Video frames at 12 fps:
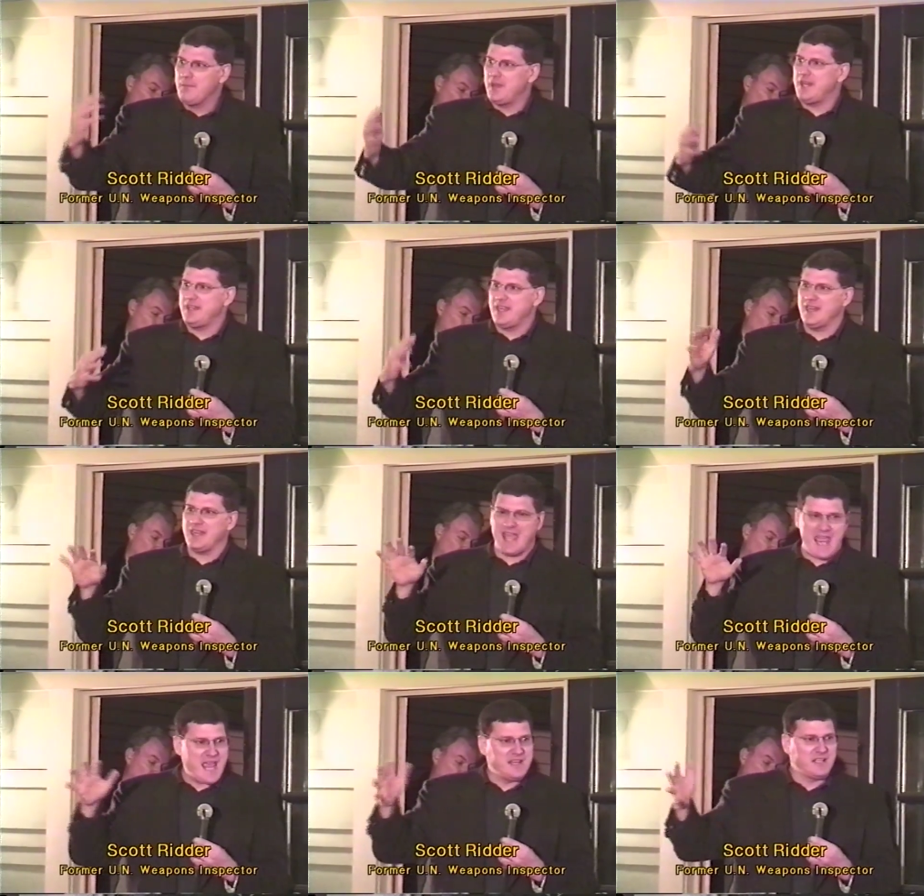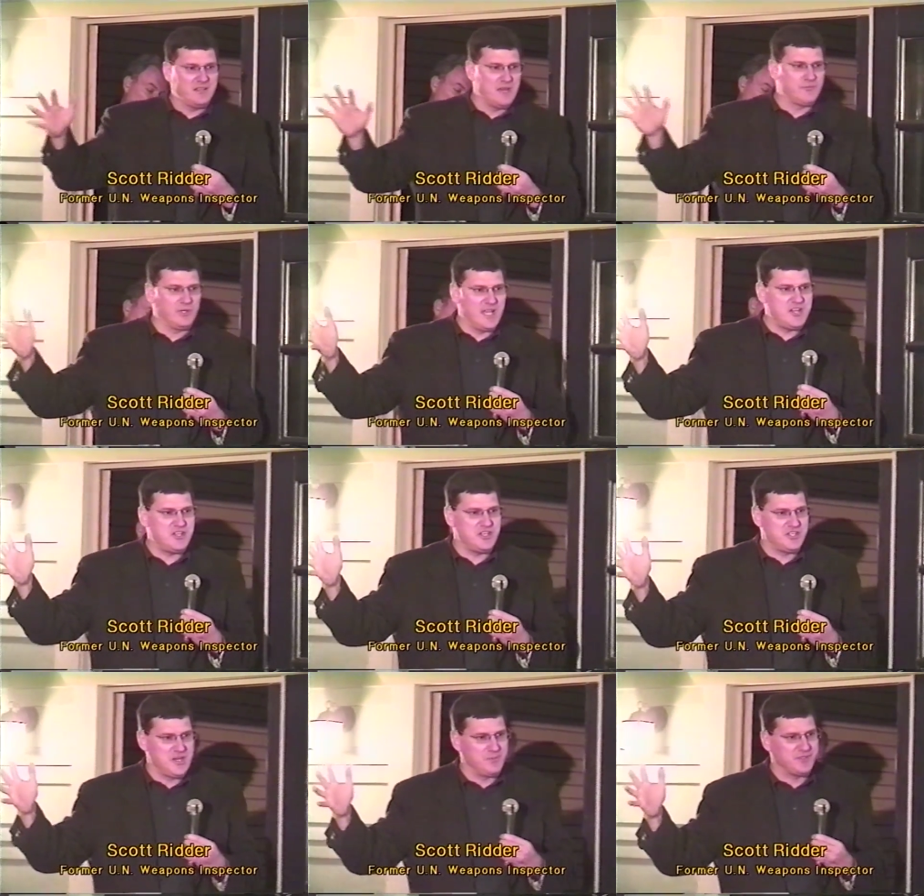but he did it in a hand in glove
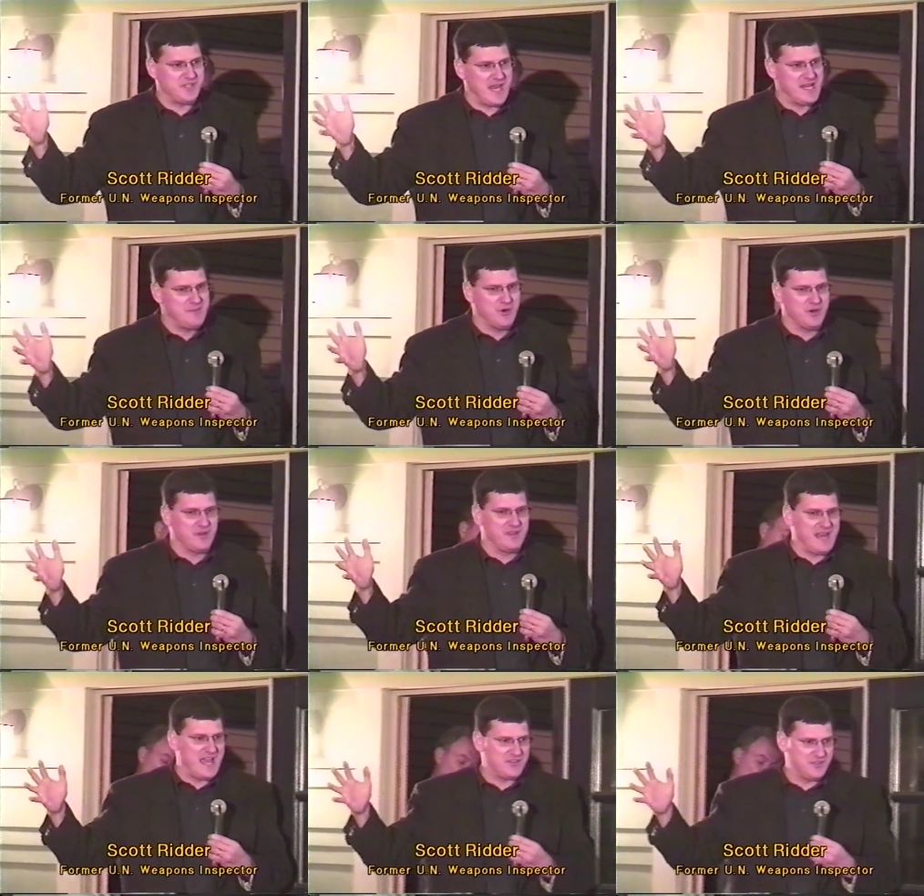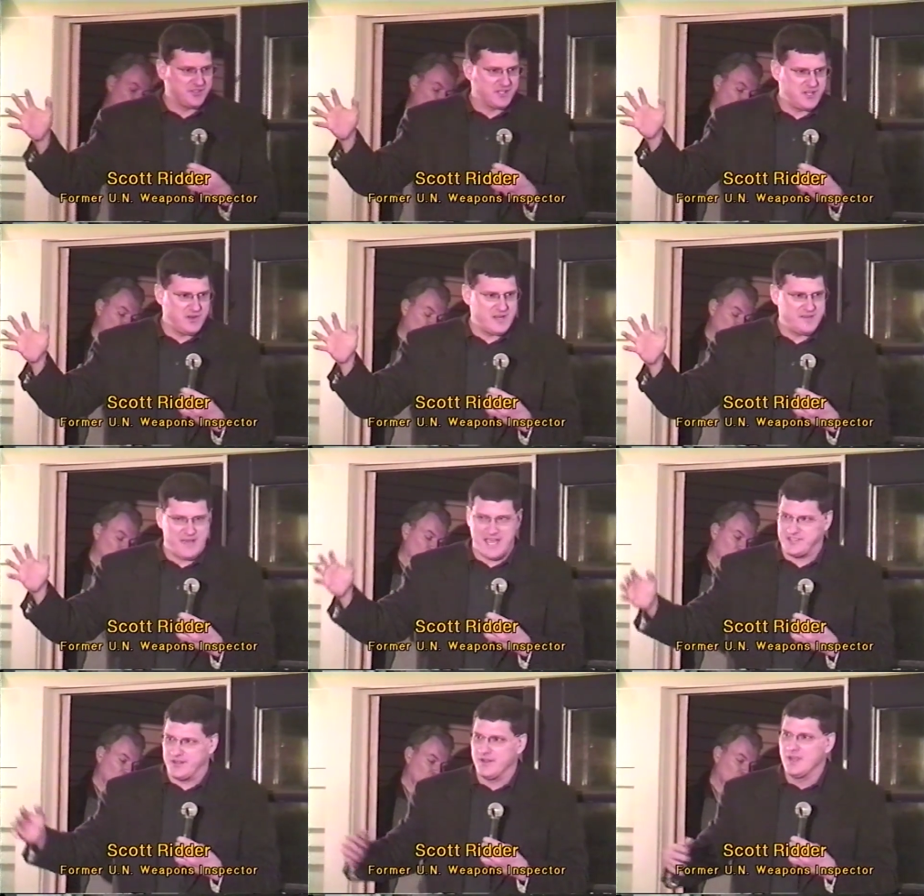relationship with Sandy Berger, the National Security
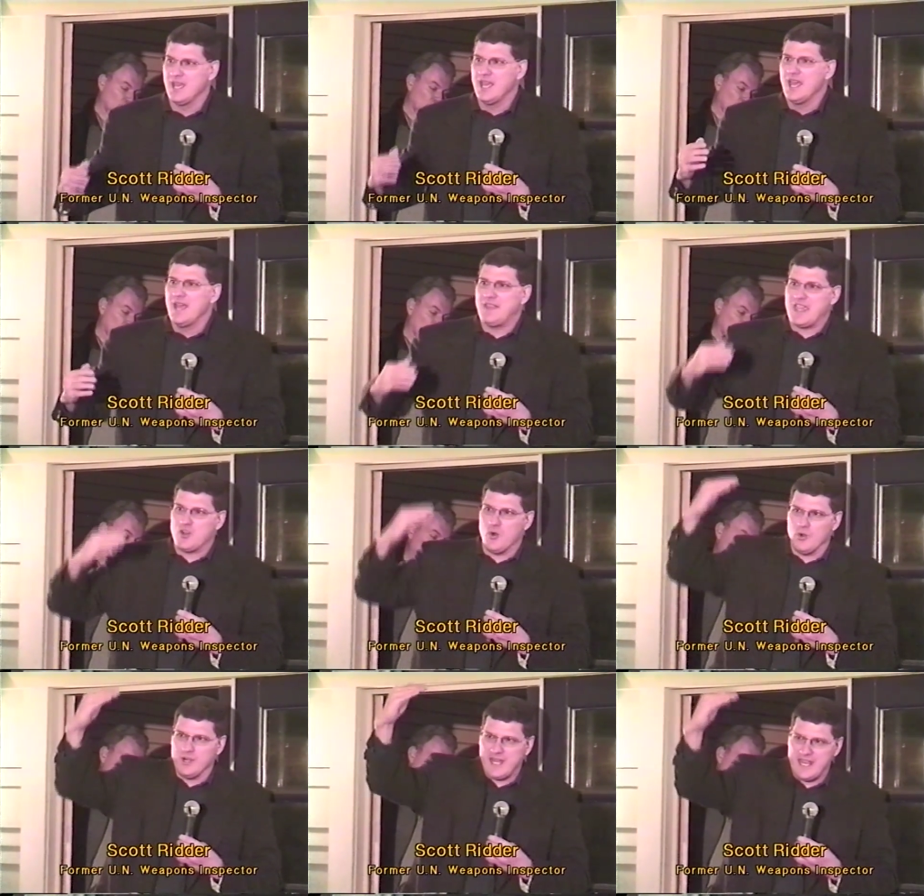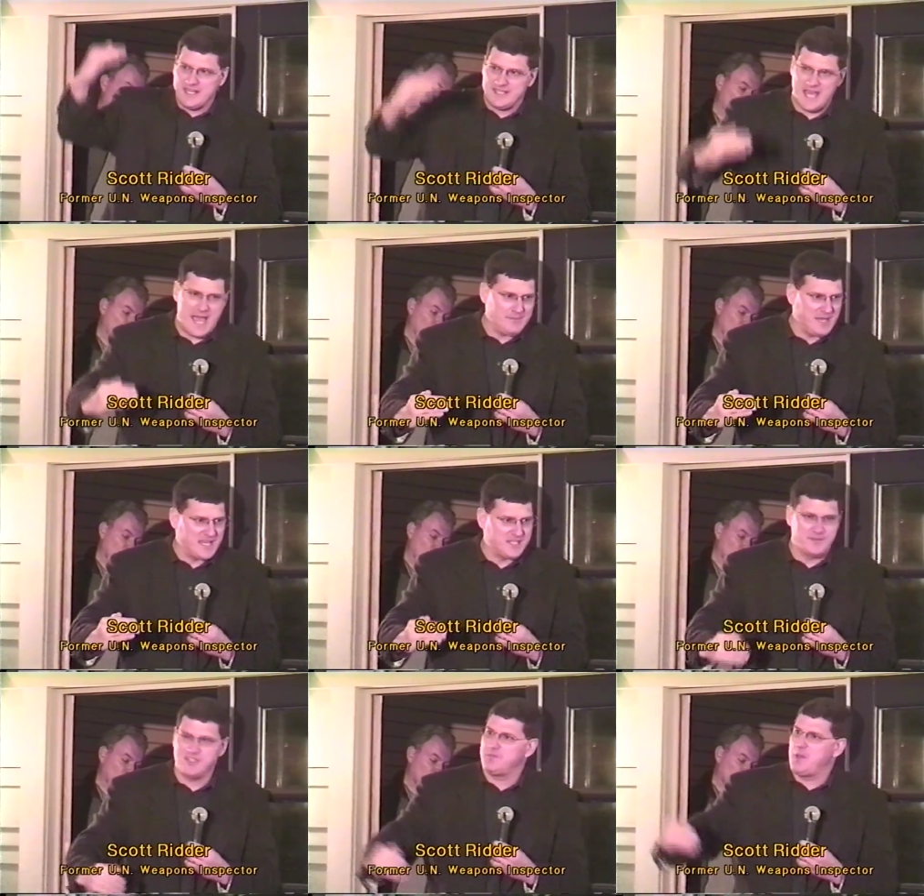Advisor. They coordinated timelines
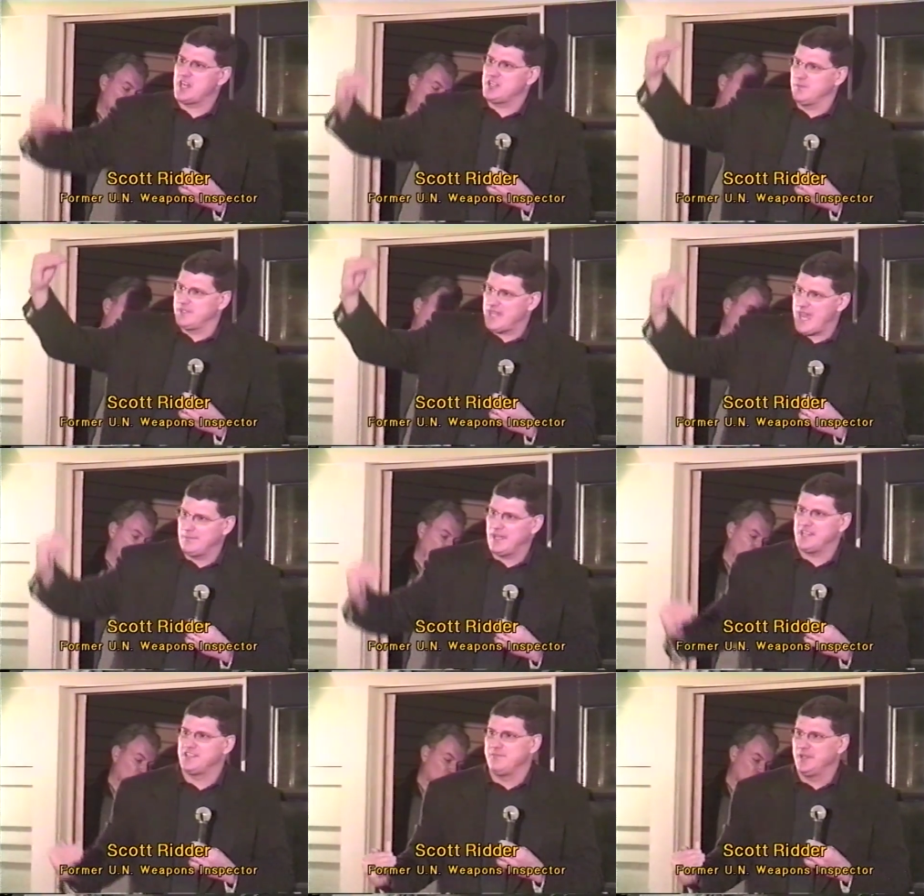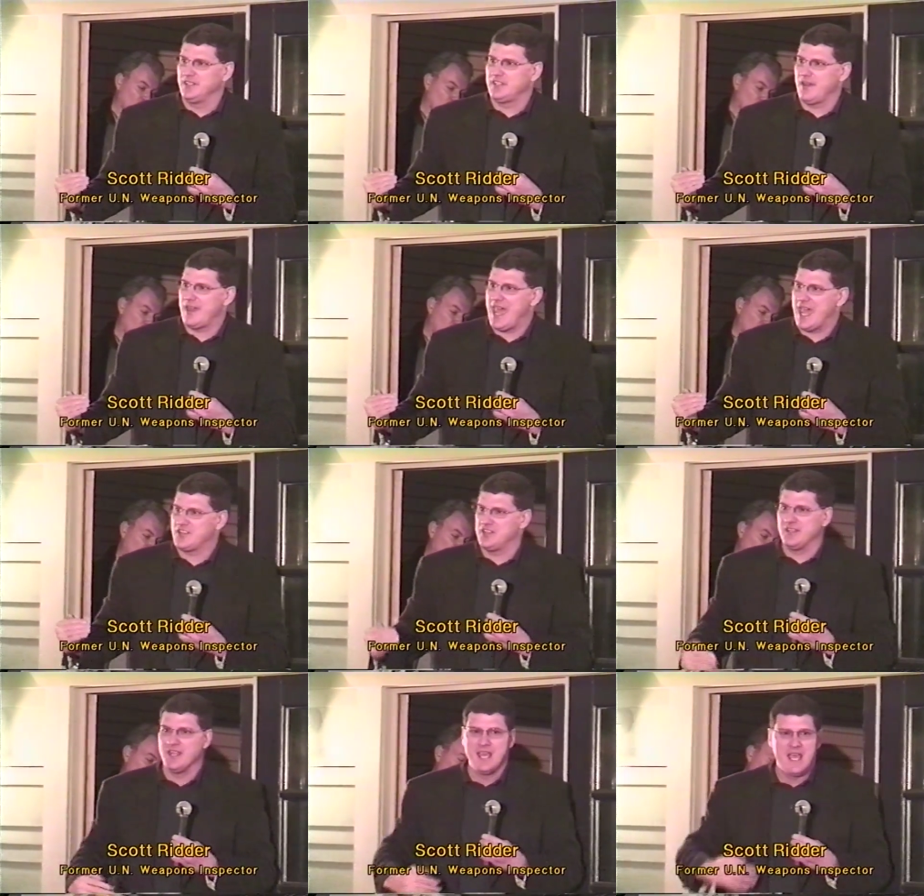of inspection with timelines of military
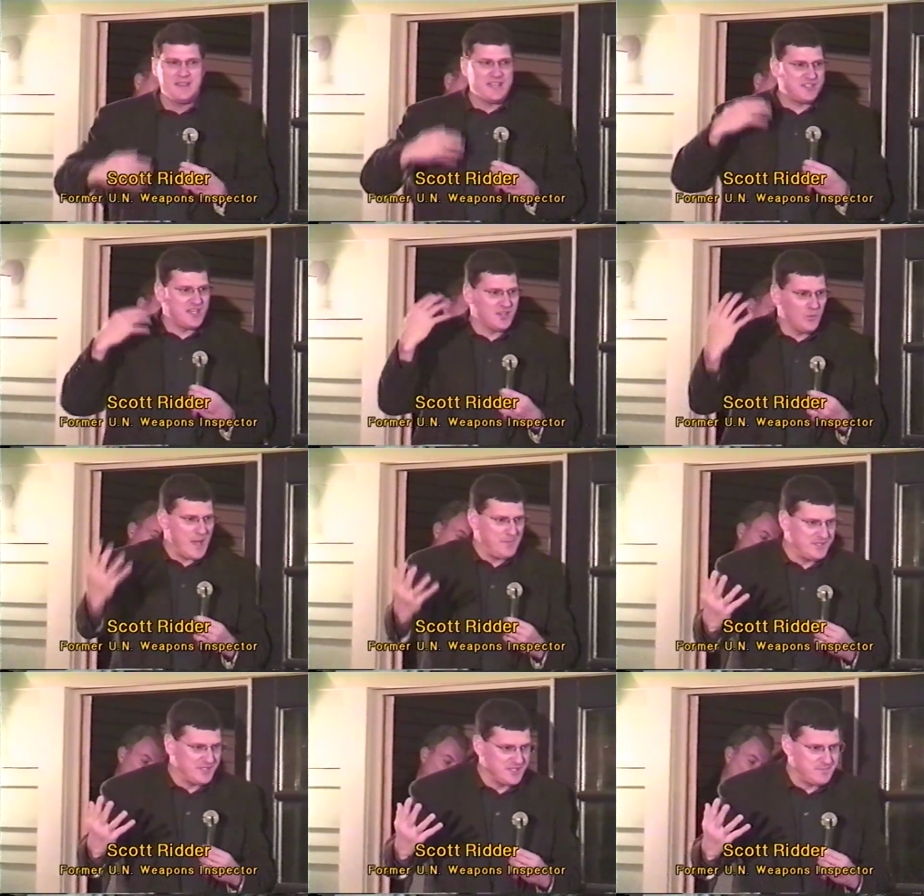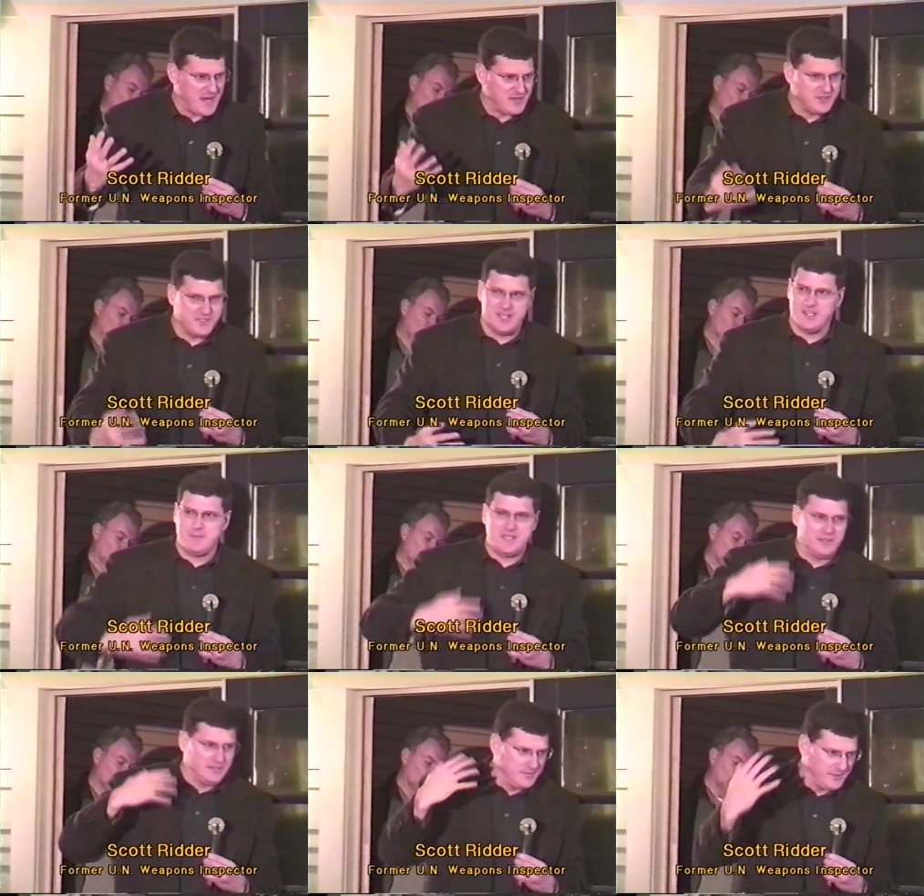action. They sent the weapons inspectors in to be
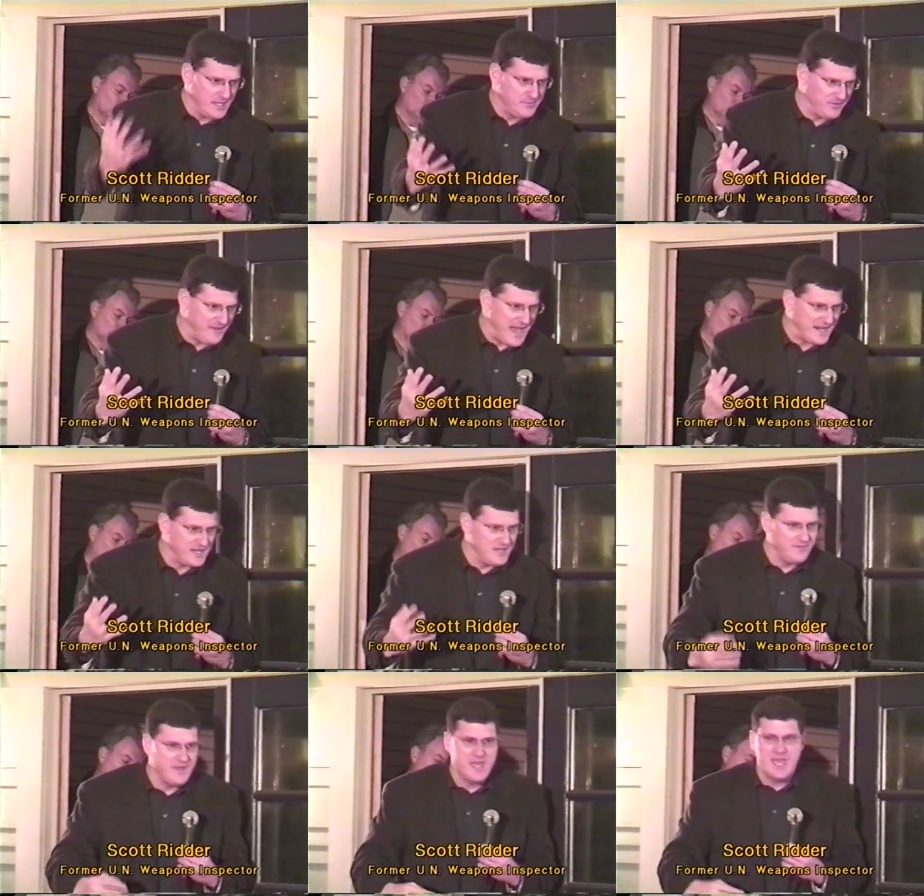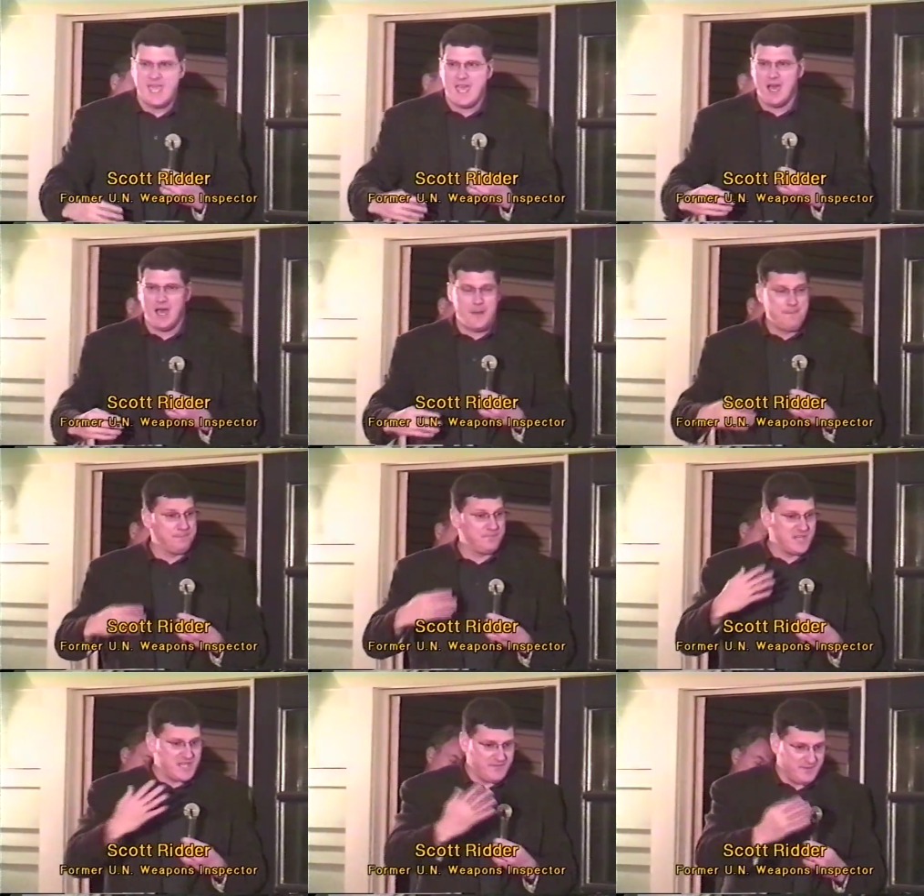deliberately provocative, um,
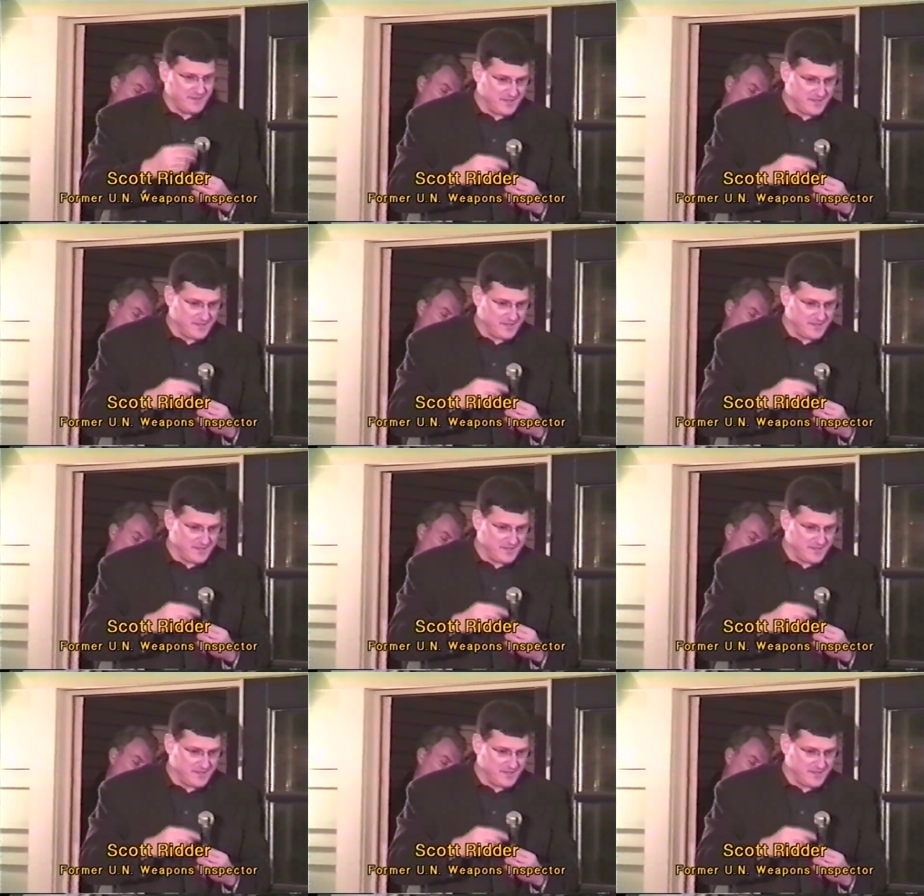to give